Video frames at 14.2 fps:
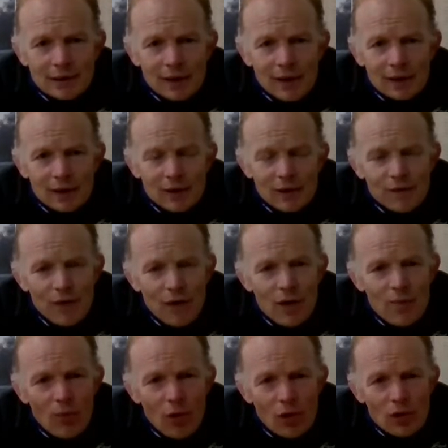So so
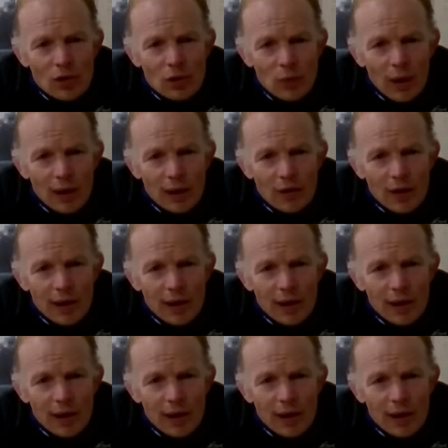very moderate wine